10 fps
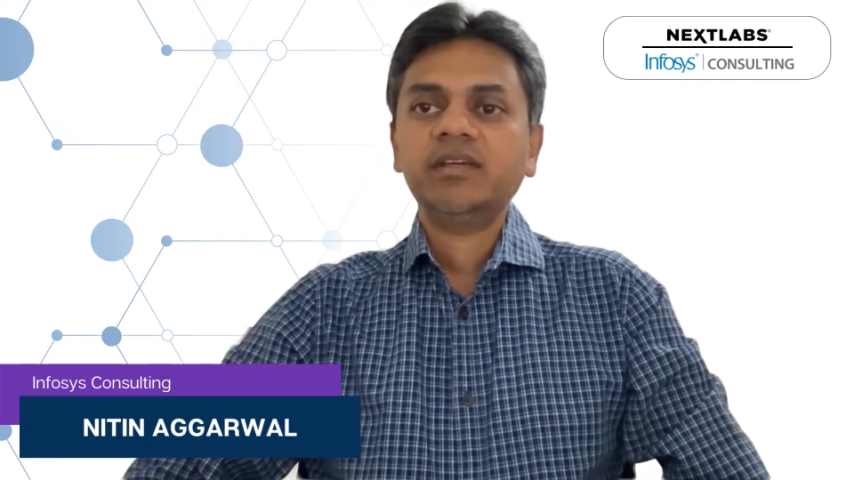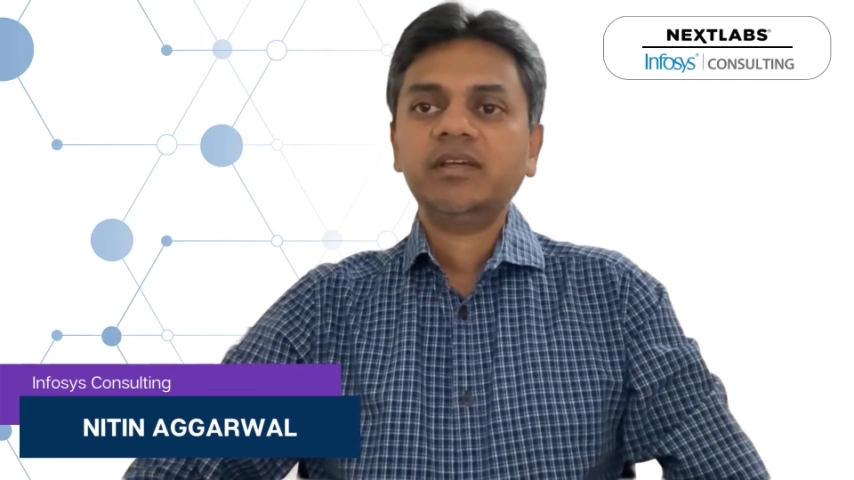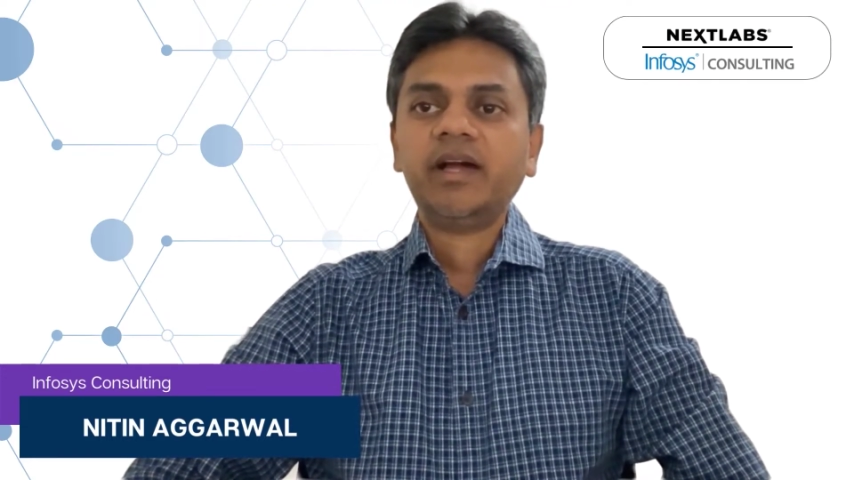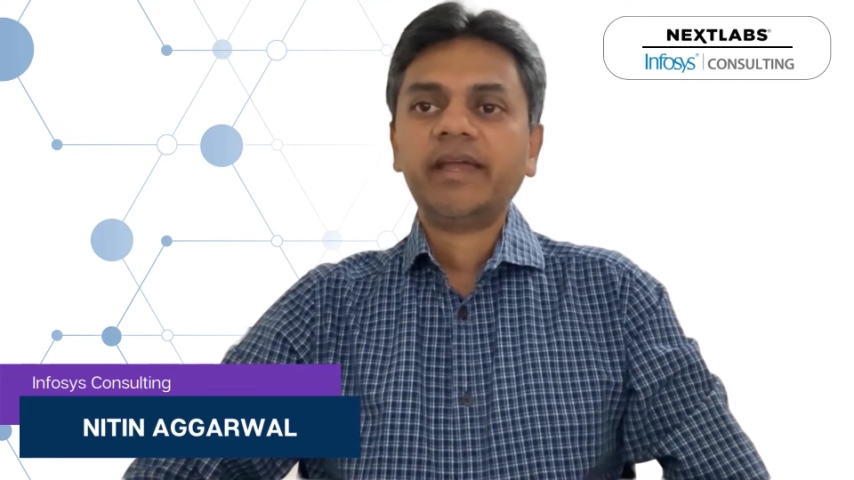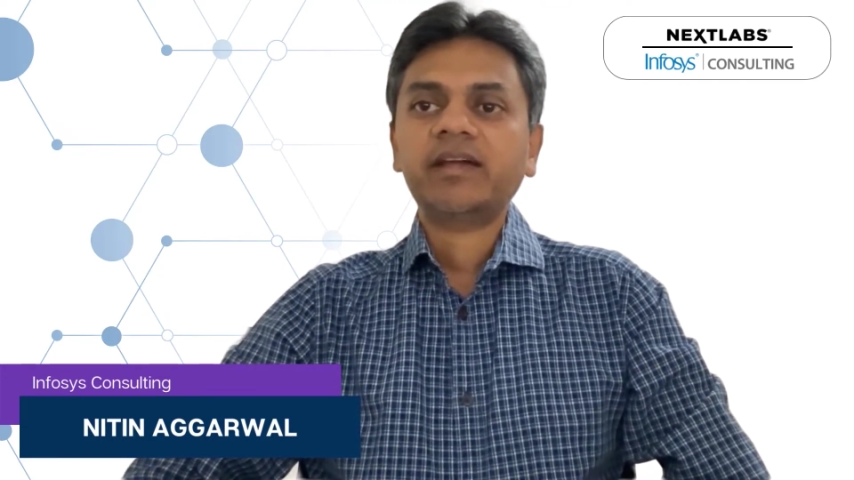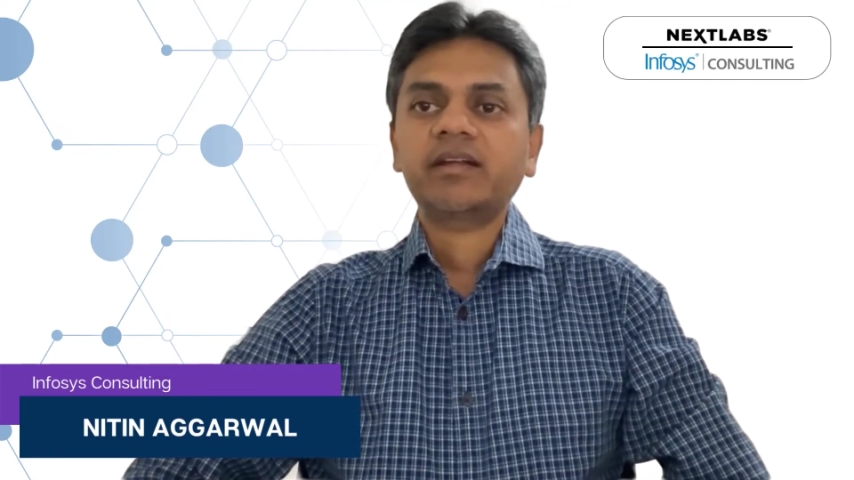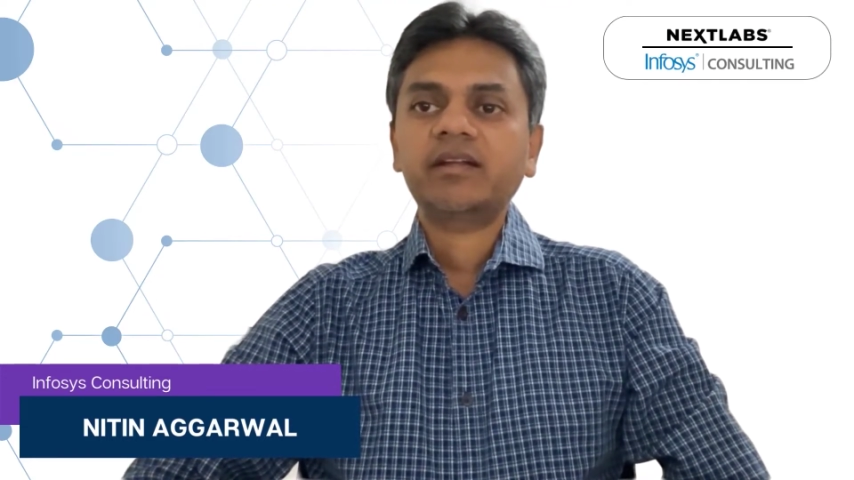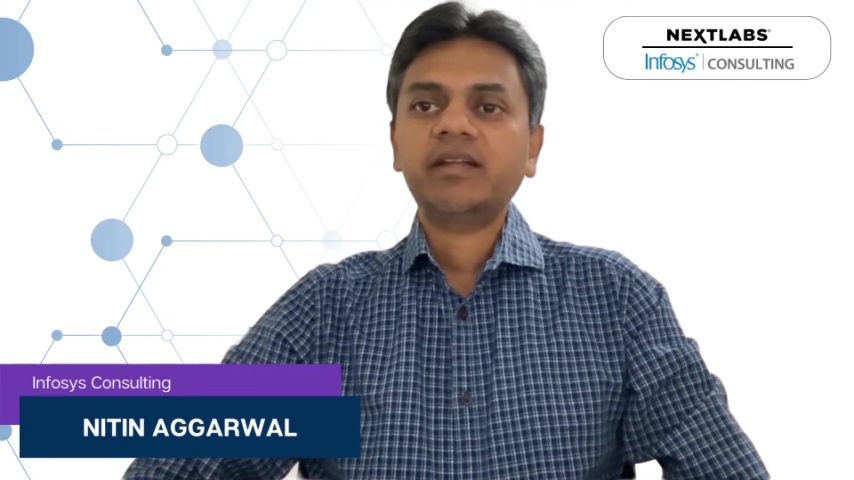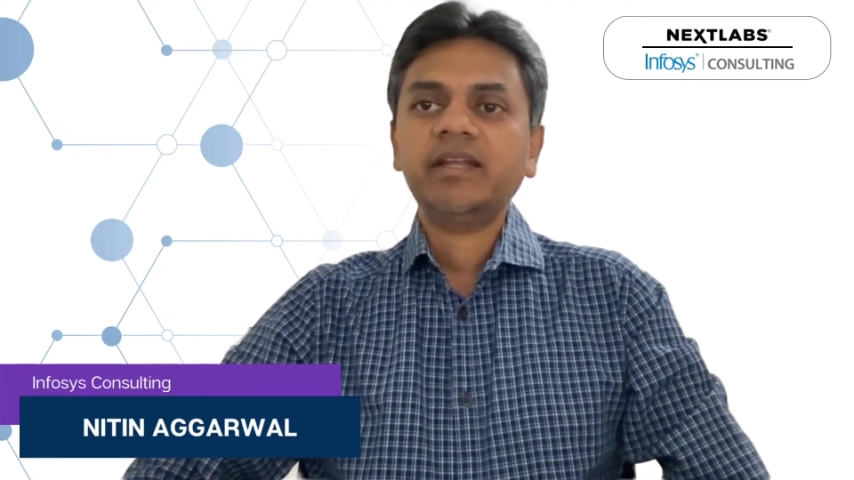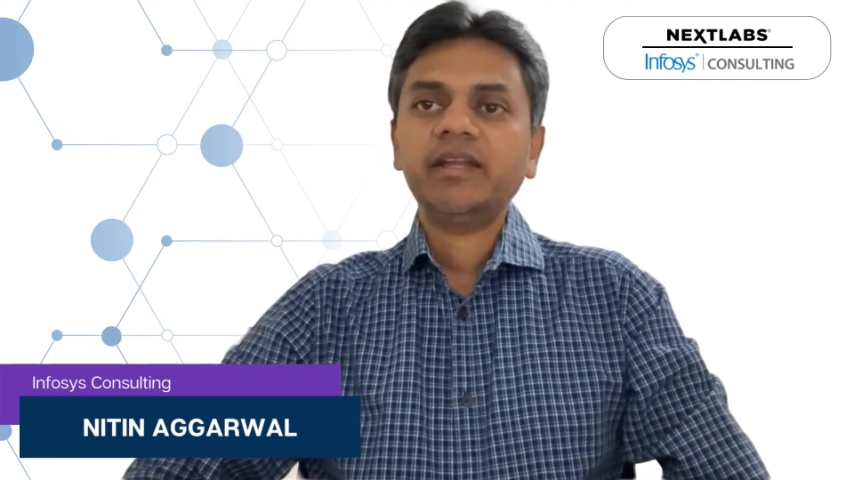I
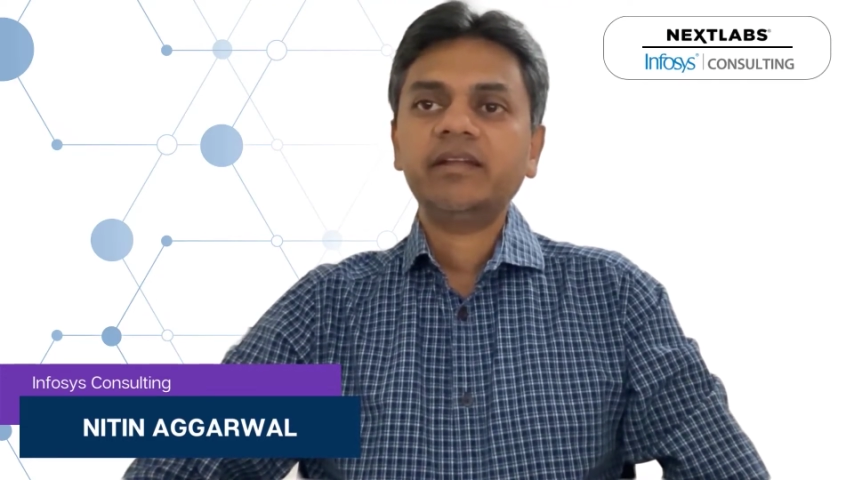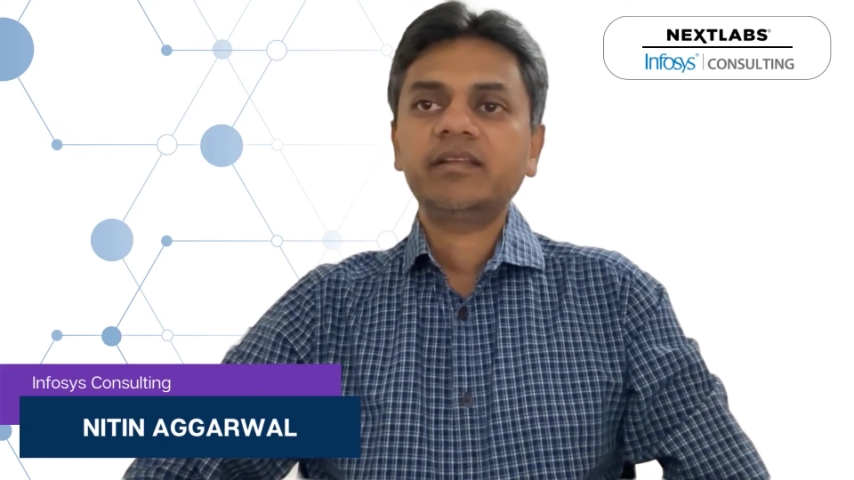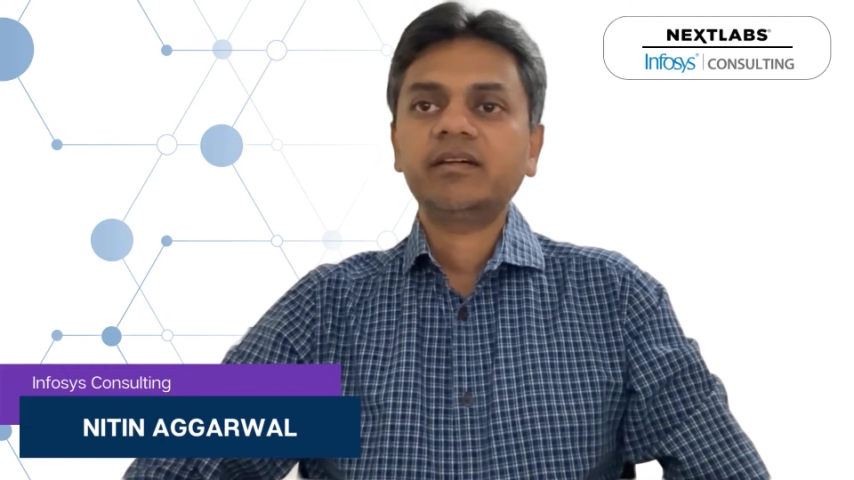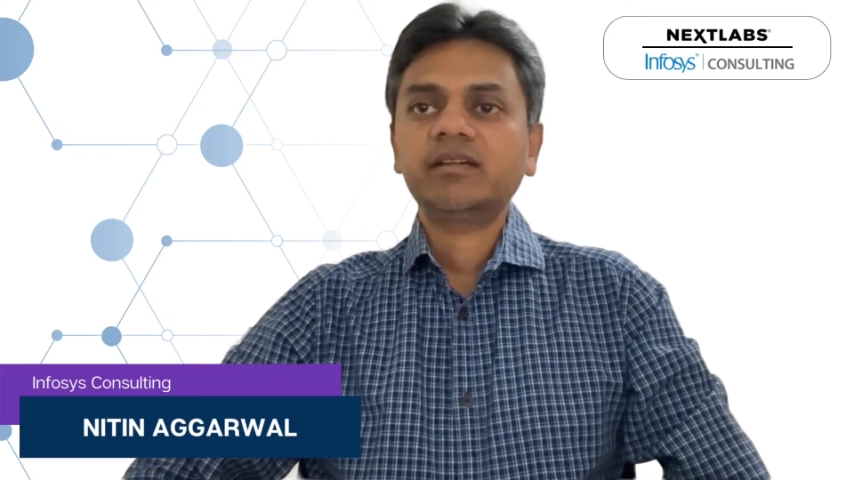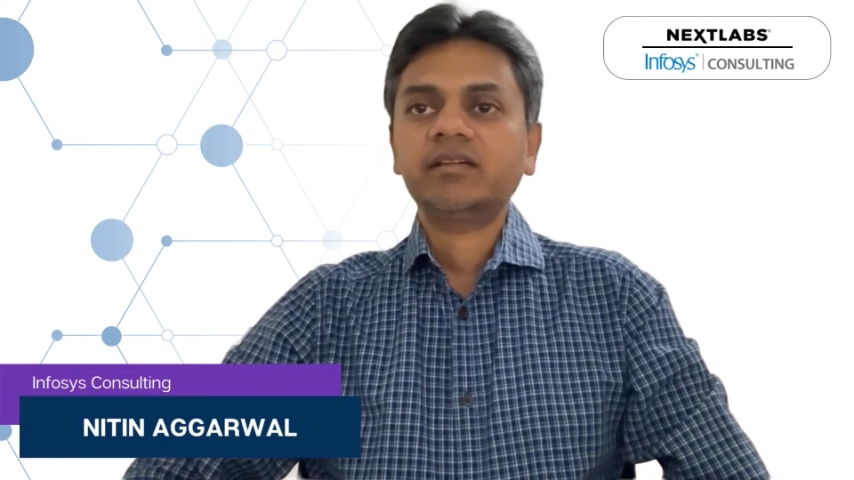currently lead the